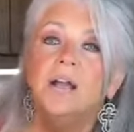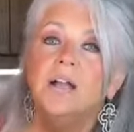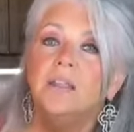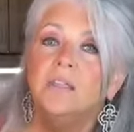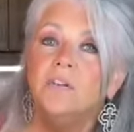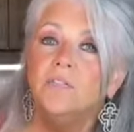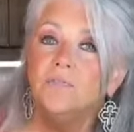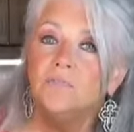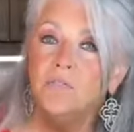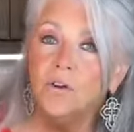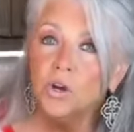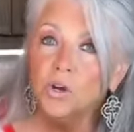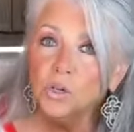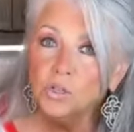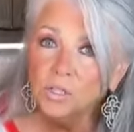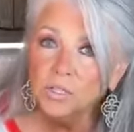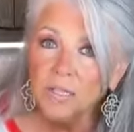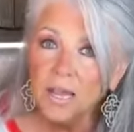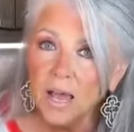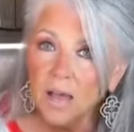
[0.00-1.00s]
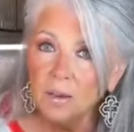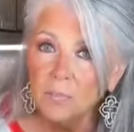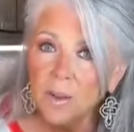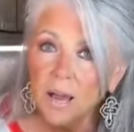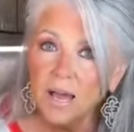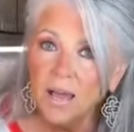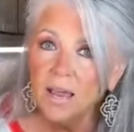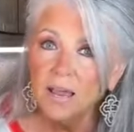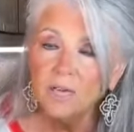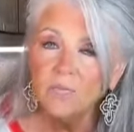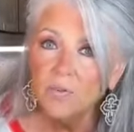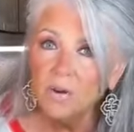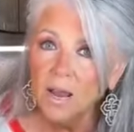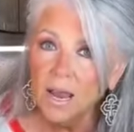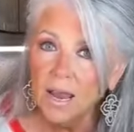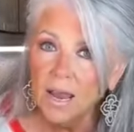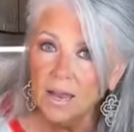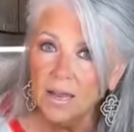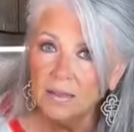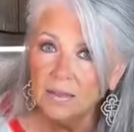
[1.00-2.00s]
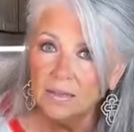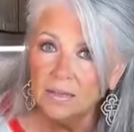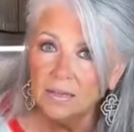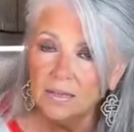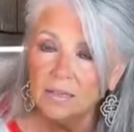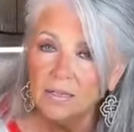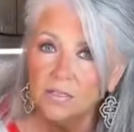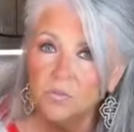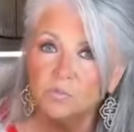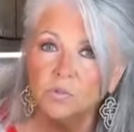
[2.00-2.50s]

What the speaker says: the first time I ever had this